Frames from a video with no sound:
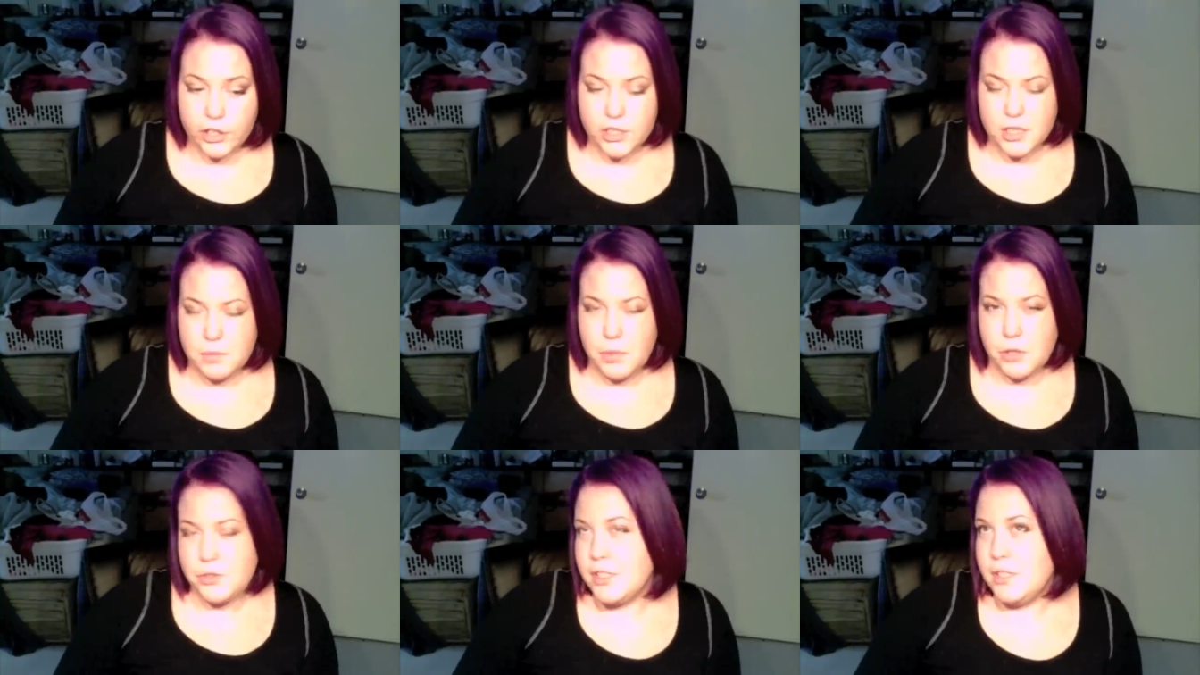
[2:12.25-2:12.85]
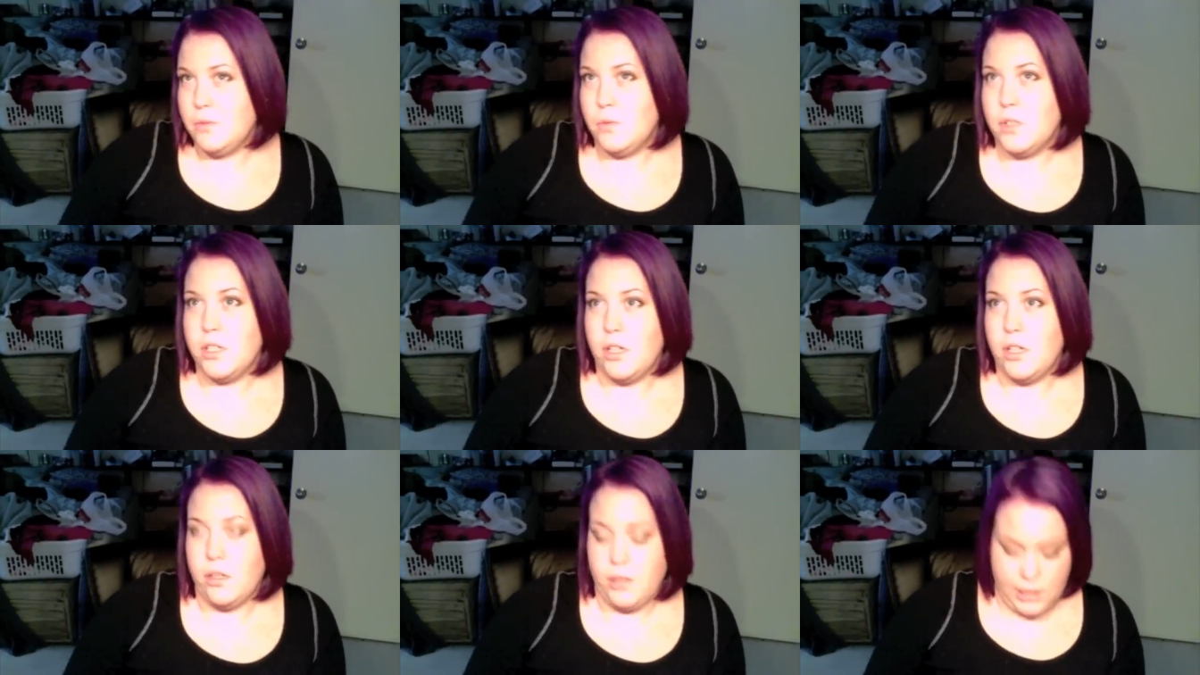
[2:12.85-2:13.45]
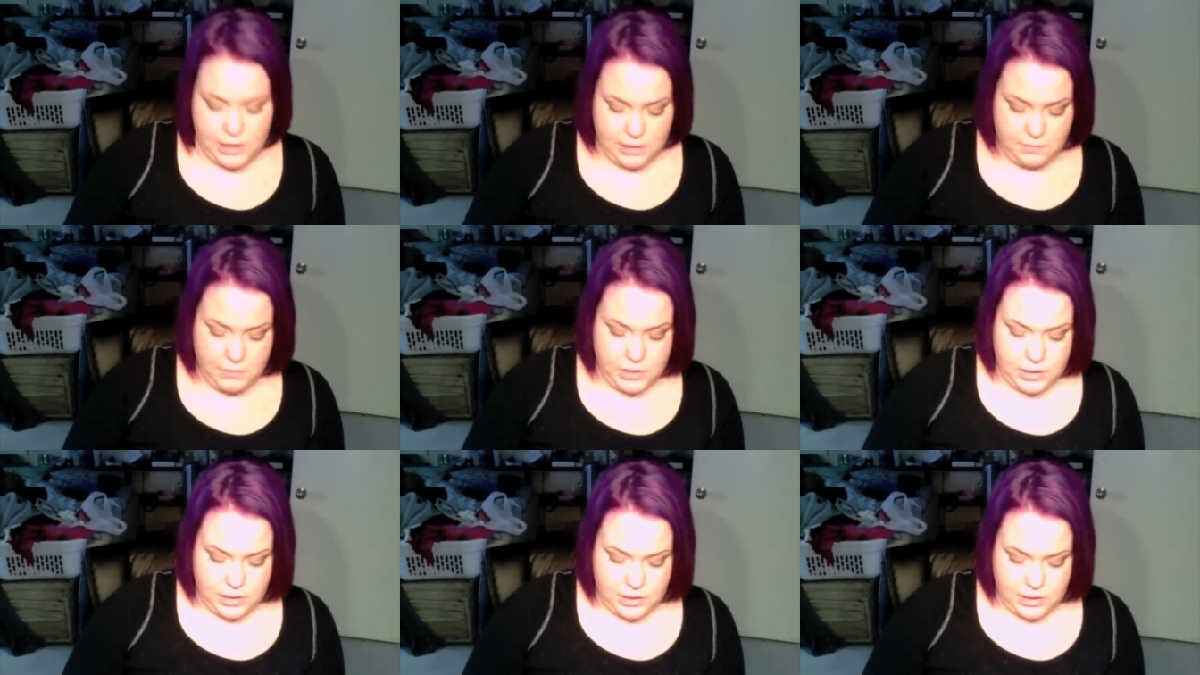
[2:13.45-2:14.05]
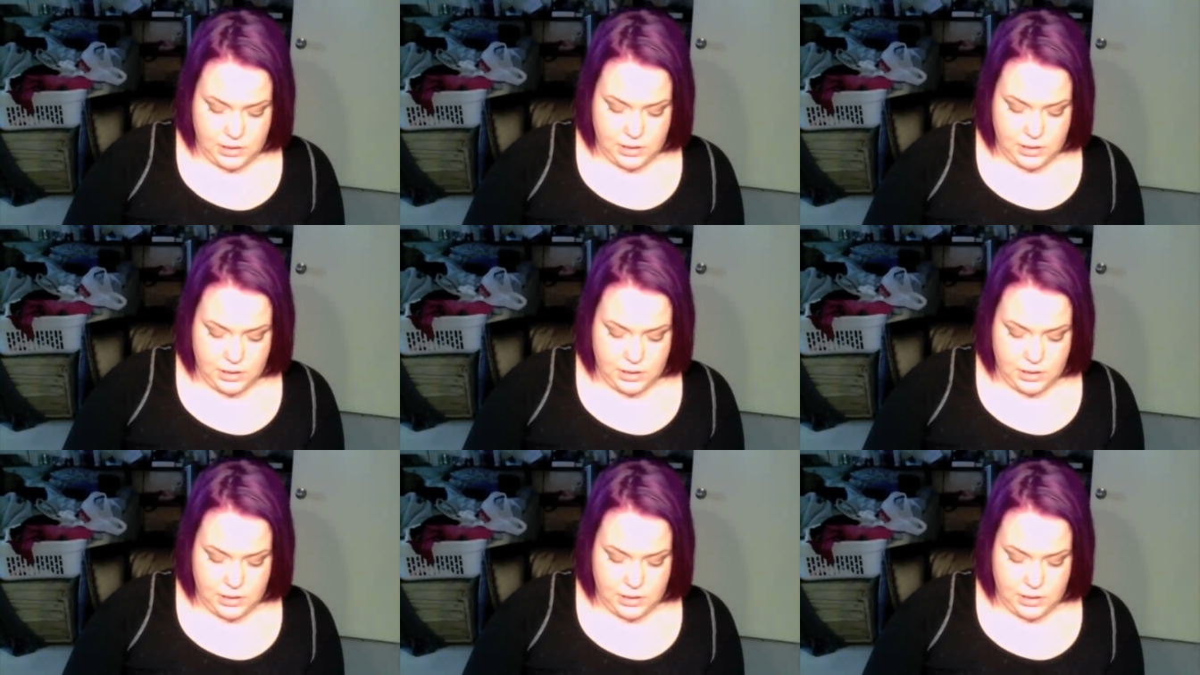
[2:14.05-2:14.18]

She posted one online, but uh,